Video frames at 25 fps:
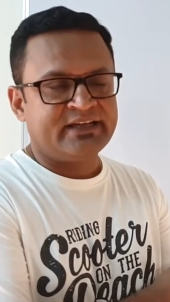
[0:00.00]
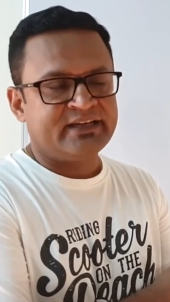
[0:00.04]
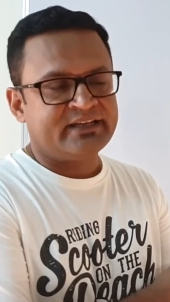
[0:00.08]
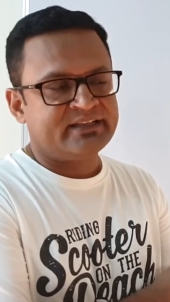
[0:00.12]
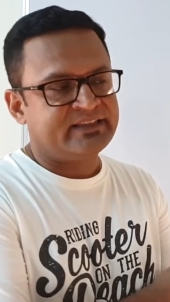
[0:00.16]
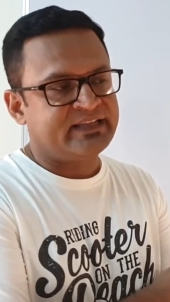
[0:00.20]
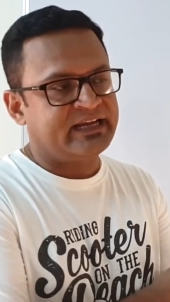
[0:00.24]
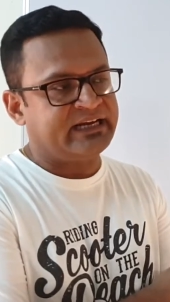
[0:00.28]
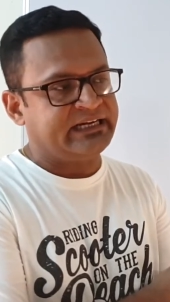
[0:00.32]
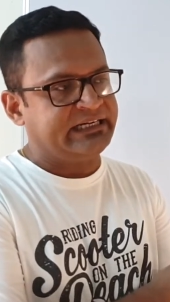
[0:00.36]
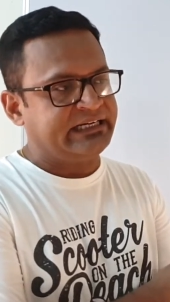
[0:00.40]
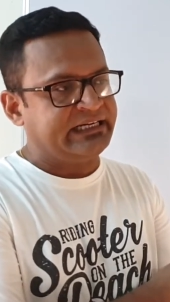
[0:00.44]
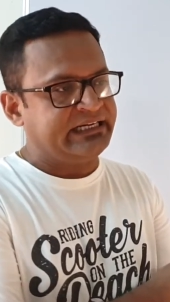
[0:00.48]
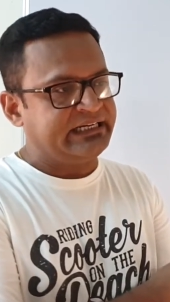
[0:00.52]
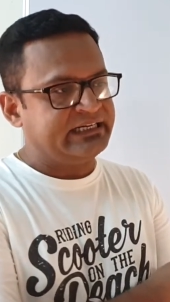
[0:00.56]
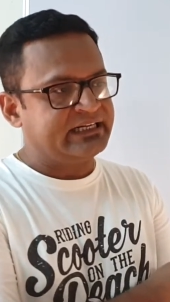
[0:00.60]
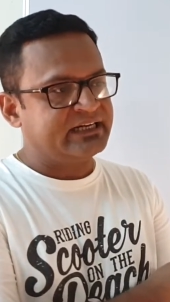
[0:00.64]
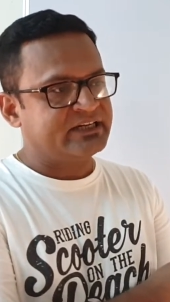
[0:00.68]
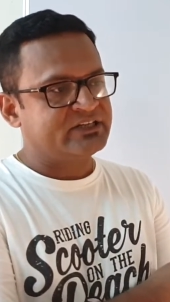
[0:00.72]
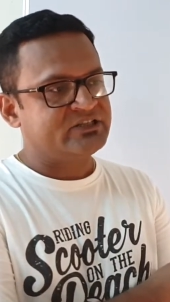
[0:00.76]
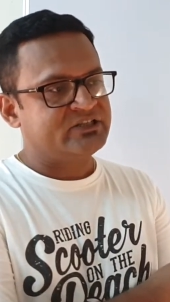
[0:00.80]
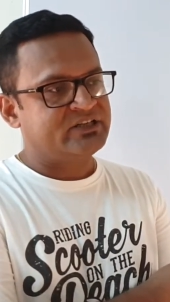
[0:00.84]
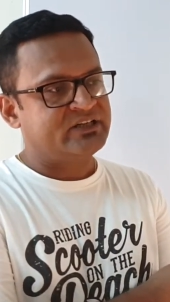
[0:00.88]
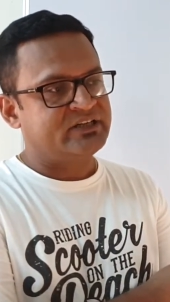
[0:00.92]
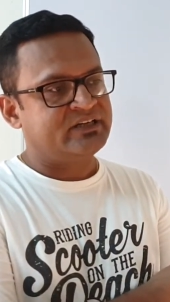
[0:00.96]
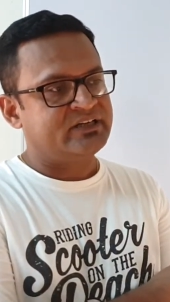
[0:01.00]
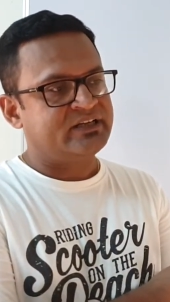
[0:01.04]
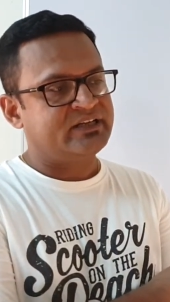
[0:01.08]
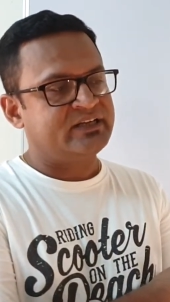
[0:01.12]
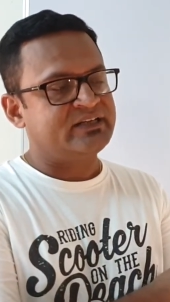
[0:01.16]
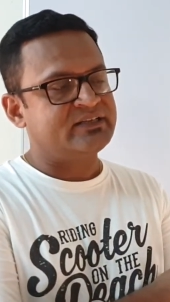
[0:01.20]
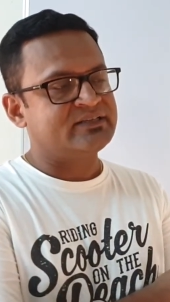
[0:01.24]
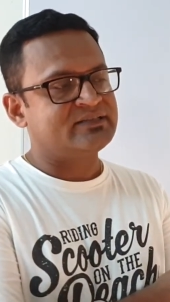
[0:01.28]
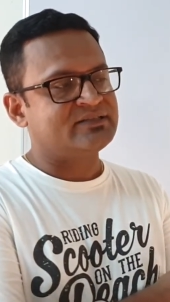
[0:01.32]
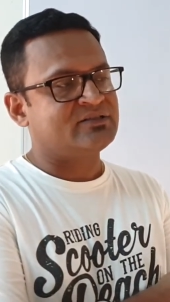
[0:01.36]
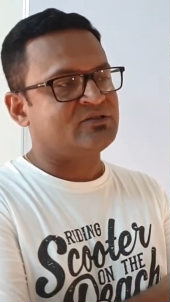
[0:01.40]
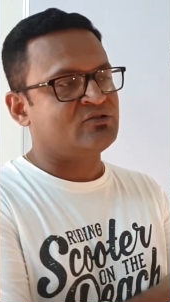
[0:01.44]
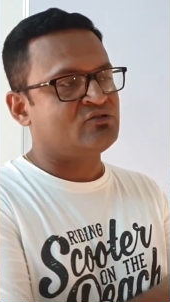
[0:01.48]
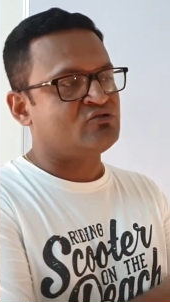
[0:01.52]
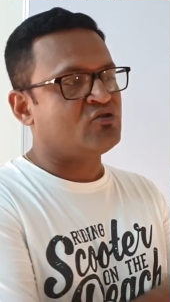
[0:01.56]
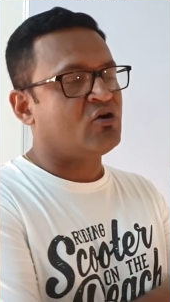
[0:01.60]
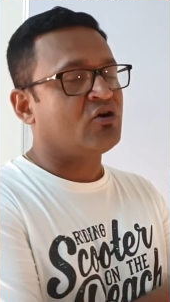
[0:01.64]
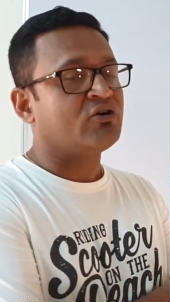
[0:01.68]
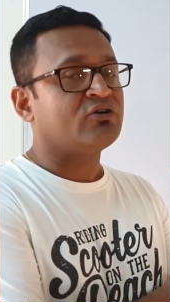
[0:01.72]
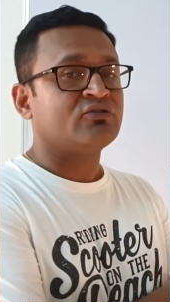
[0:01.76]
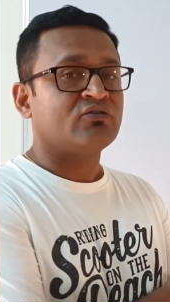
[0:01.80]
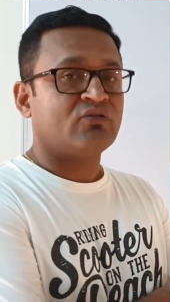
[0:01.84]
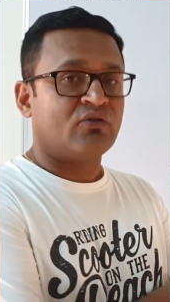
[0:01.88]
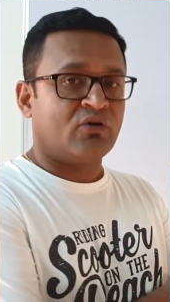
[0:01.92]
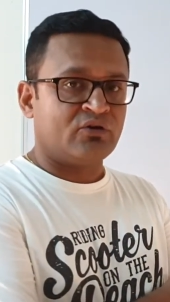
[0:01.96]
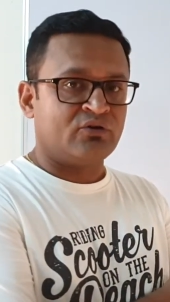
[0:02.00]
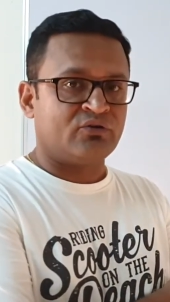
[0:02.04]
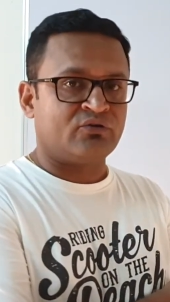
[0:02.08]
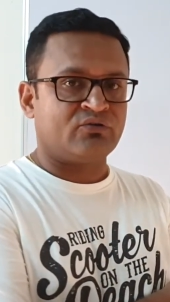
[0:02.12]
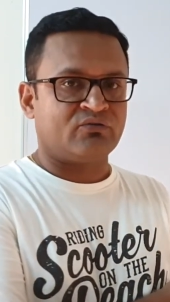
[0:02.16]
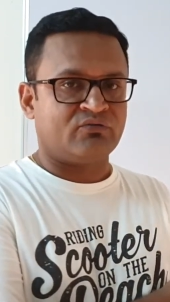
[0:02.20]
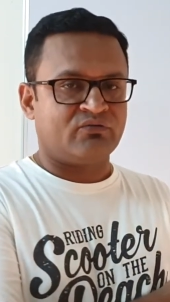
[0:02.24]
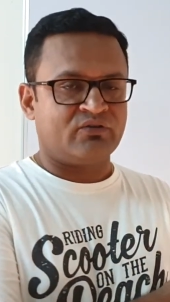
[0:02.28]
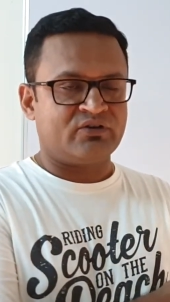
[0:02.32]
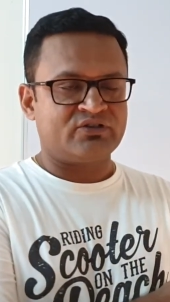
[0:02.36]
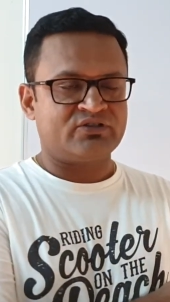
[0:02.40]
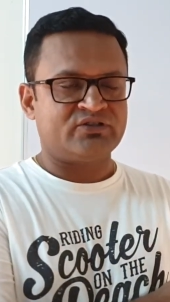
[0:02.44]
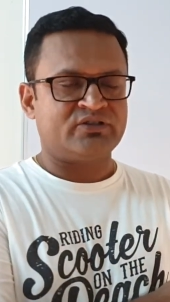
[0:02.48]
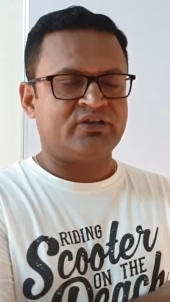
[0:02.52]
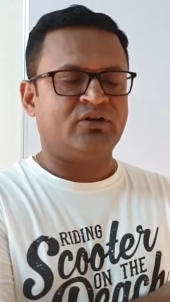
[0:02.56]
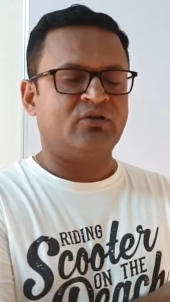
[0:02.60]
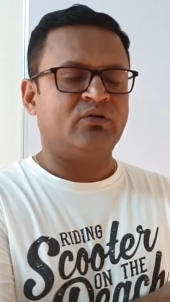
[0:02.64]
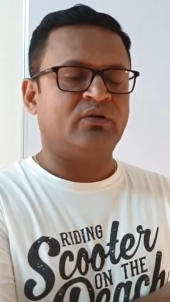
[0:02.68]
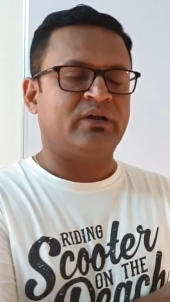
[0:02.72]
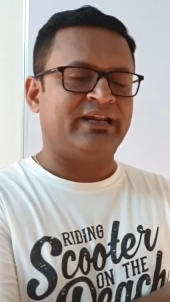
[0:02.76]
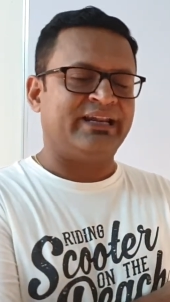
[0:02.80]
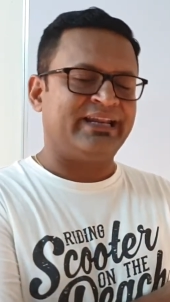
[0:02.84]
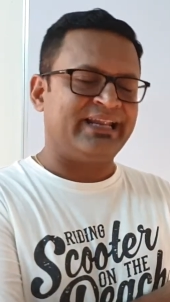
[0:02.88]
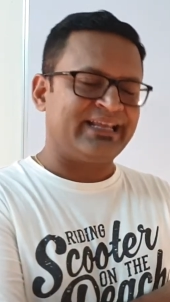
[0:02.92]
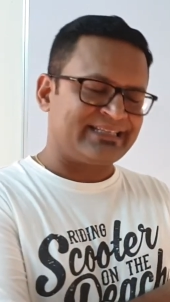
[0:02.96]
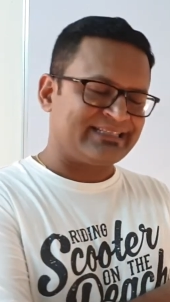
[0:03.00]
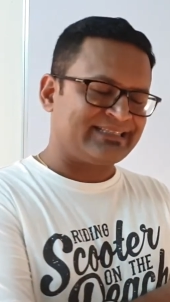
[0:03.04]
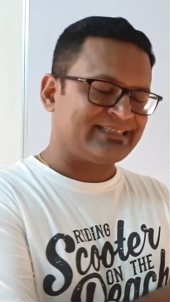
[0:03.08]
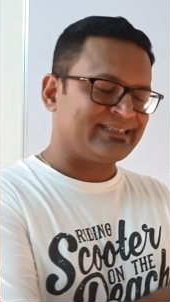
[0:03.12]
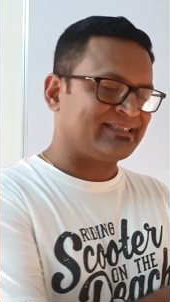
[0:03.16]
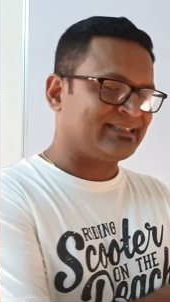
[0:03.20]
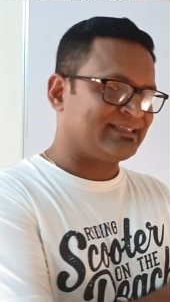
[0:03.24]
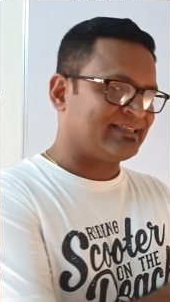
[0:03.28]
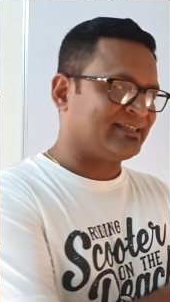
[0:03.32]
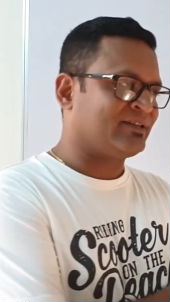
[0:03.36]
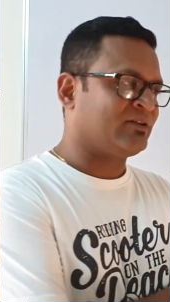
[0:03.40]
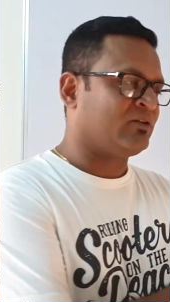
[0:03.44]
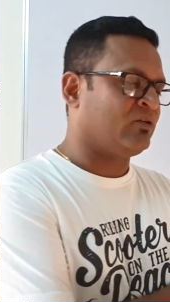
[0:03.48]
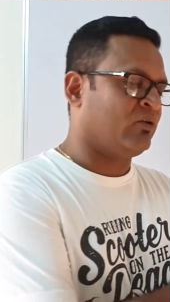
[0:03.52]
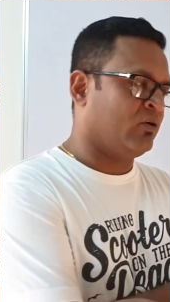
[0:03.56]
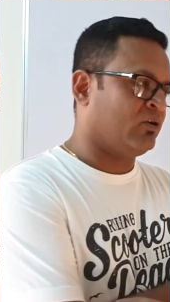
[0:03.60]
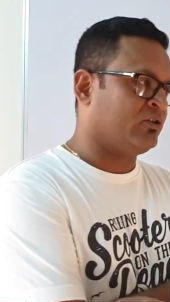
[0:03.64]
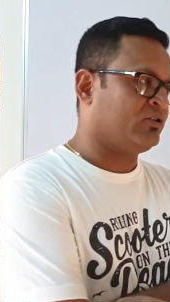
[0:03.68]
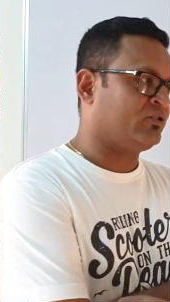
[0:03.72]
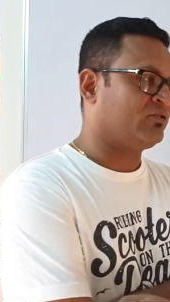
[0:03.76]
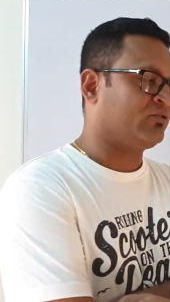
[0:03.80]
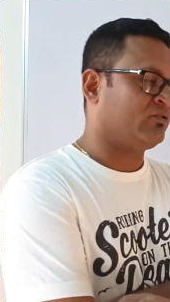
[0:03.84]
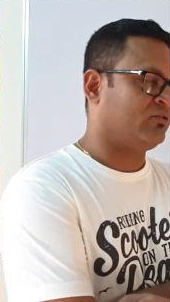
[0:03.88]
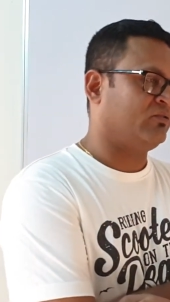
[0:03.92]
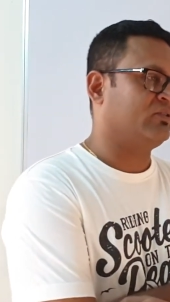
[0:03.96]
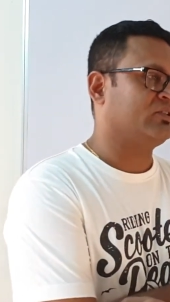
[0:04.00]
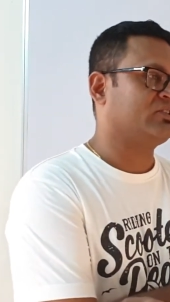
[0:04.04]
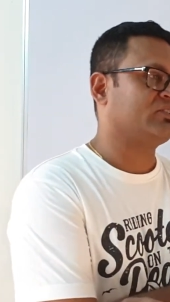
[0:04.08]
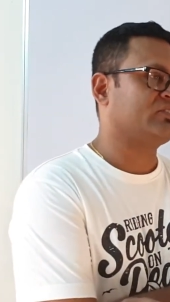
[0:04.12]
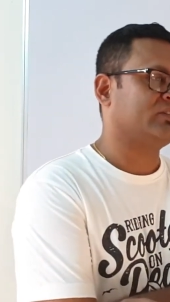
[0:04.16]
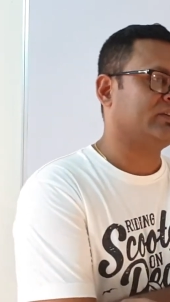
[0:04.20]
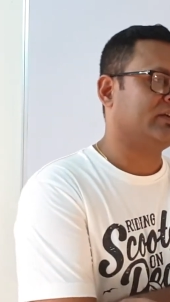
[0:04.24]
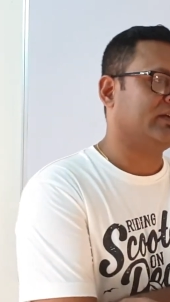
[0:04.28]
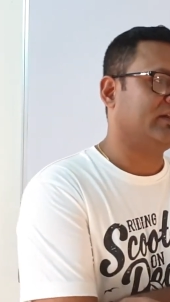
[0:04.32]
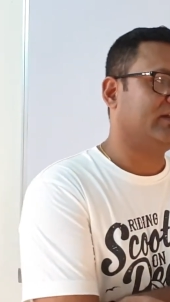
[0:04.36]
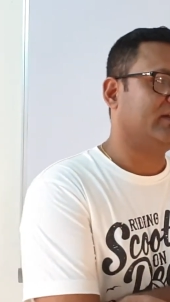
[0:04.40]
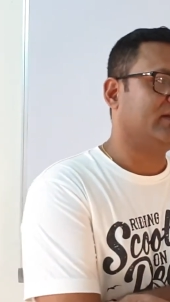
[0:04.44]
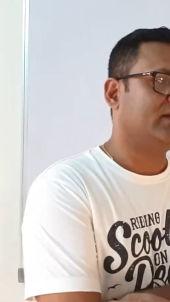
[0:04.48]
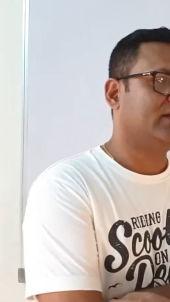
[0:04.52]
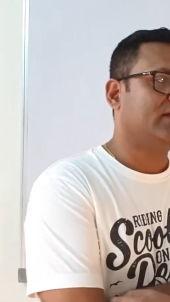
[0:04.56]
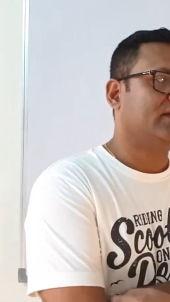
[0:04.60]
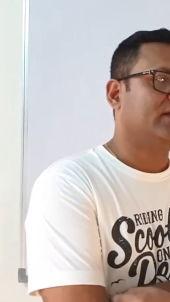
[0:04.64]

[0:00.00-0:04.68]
that deduction is non-controversial or less controversial,